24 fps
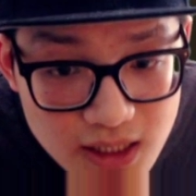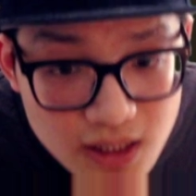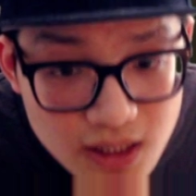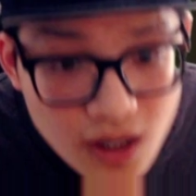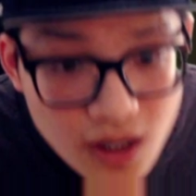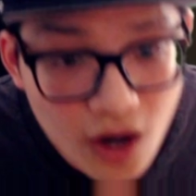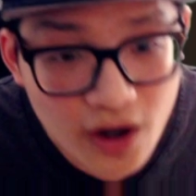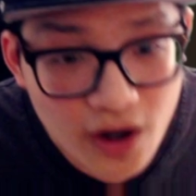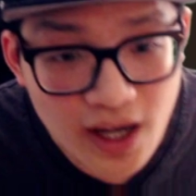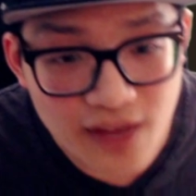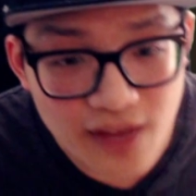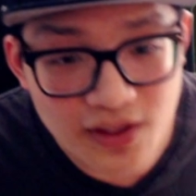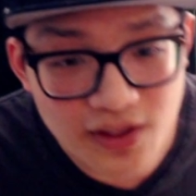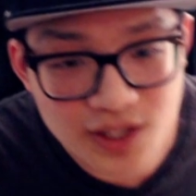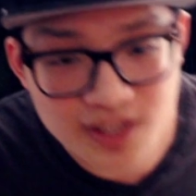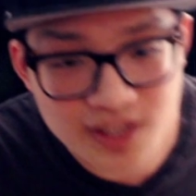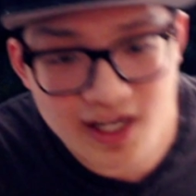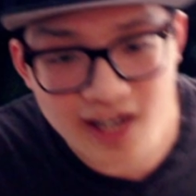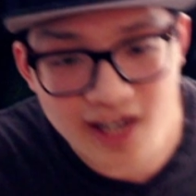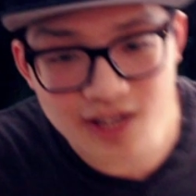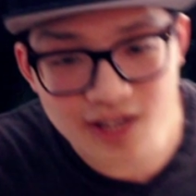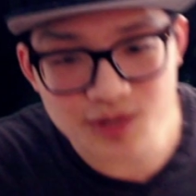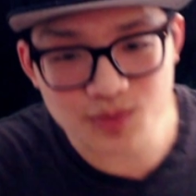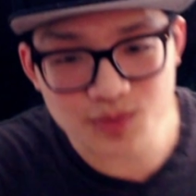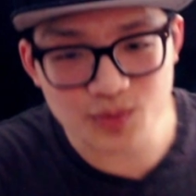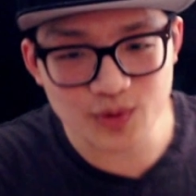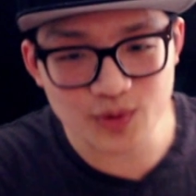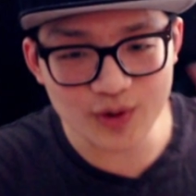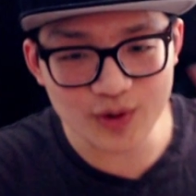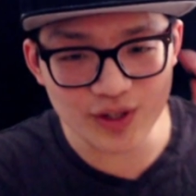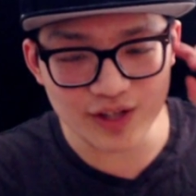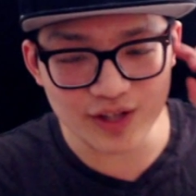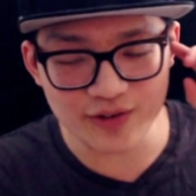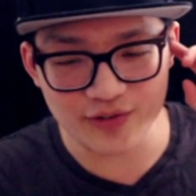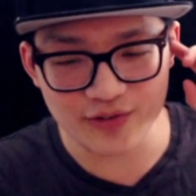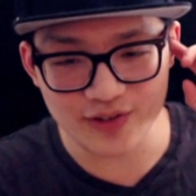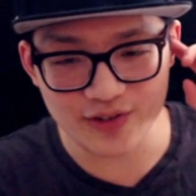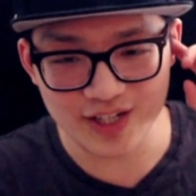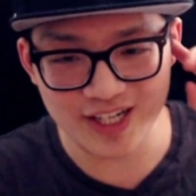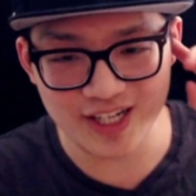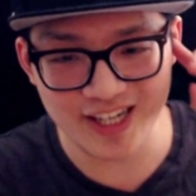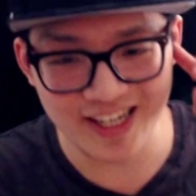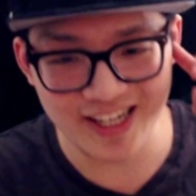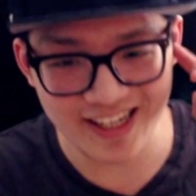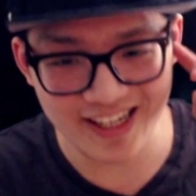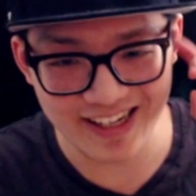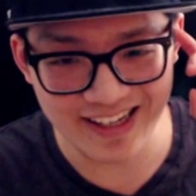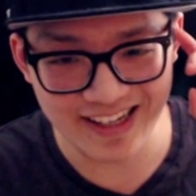Okay, this side is really
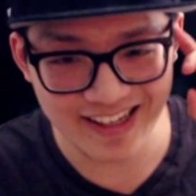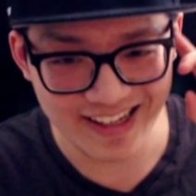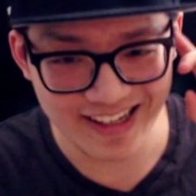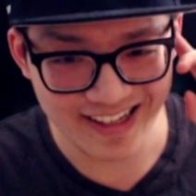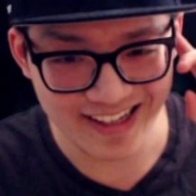efficient.